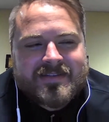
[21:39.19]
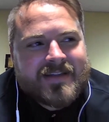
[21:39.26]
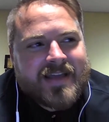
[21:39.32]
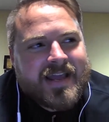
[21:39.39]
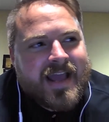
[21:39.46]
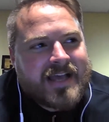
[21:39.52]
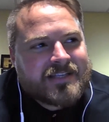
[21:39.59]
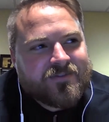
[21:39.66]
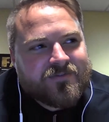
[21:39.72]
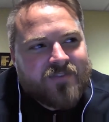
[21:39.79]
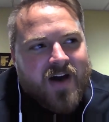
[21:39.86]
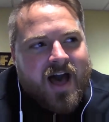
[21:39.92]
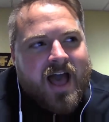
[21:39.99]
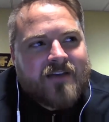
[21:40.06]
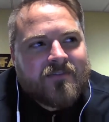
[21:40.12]
He has
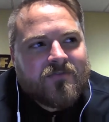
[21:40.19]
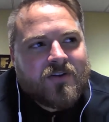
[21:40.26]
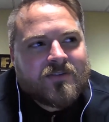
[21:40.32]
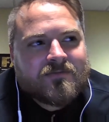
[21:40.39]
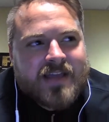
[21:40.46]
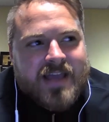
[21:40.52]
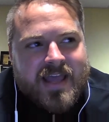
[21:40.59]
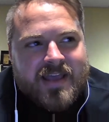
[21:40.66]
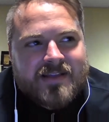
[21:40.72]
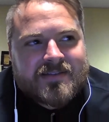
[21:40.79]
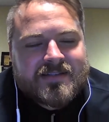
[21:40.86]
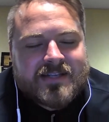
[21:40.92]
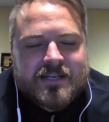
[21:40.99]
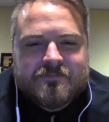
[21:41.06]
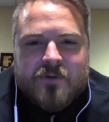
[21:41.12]
five
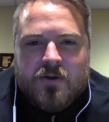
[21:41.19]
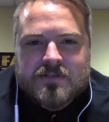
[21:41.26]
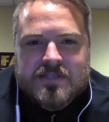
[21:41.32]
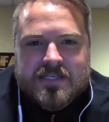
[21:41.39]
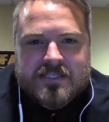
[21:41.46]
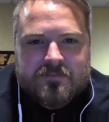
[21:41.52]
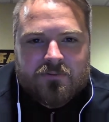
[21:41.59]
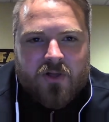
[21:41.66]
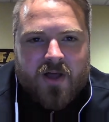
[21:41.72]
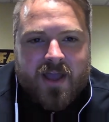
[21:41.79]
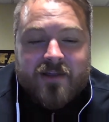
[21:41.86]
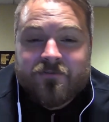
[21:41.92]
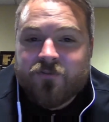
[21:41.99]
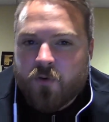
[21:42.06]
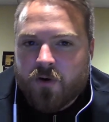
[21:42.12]
hits in postseason
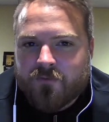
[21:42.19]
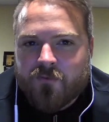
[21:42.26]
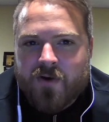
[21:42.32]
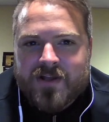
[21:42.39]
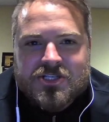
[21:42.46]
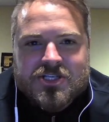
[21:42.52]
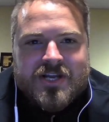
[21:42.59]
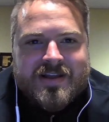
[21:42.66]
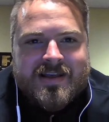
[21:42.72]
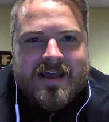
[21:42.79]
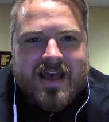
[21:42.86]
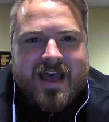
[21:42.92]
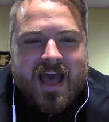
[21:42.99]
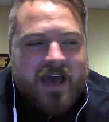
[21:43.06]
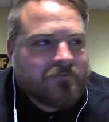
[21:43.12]
play, four of which
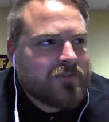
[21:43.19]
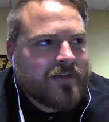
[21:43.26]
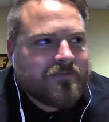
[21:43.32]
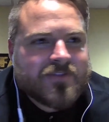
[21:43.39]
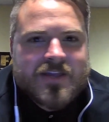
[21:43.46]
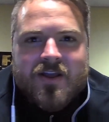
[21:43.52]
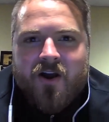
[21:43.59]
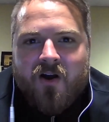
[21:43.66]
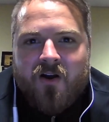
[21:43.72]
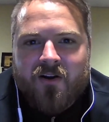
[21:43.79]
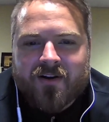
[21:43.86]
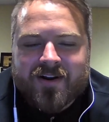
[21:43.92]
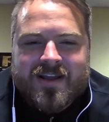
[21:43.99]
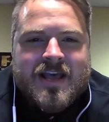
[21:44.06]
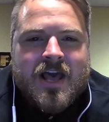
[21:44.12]
have left the
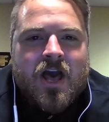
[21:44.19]
yard.